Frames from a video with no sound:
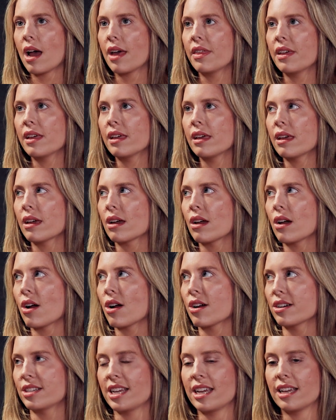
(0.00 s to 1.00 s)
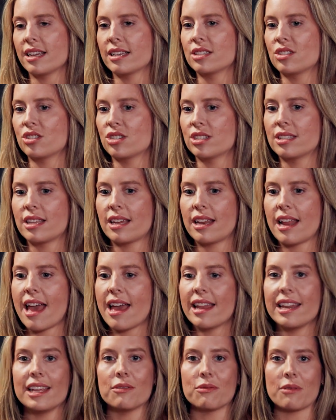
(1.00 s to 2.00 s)
I think our take is just
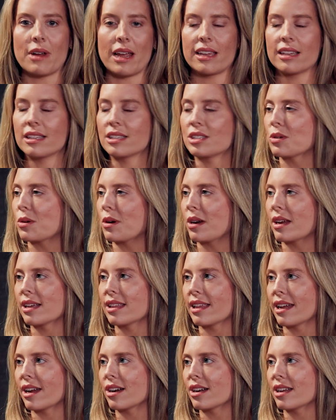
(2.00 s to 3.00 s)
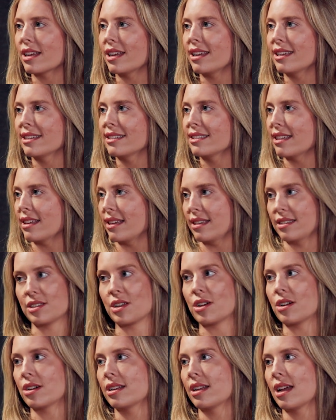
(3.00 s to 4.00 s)
that any regulatory clarity
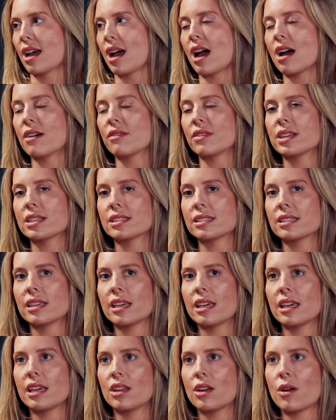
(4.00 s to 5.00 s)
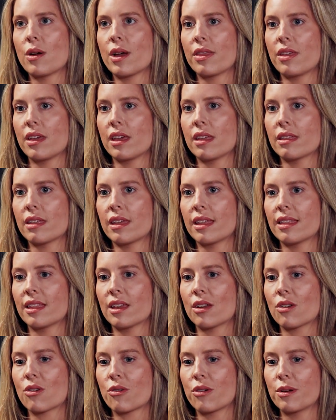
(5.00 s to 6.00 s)
is good. Obviously, you know, I think
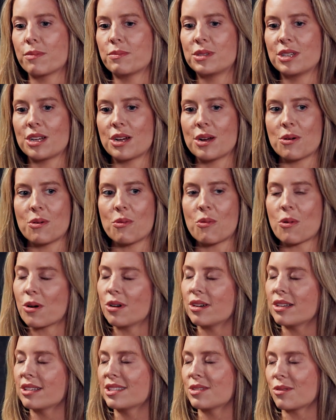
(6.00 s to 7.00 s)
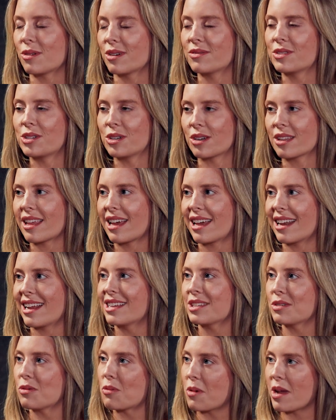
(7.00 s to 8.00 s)
that the crypto world sort of took
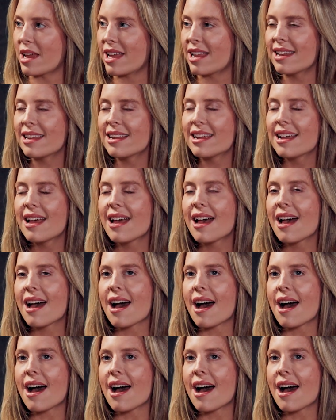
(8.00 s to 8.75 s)
that as a win.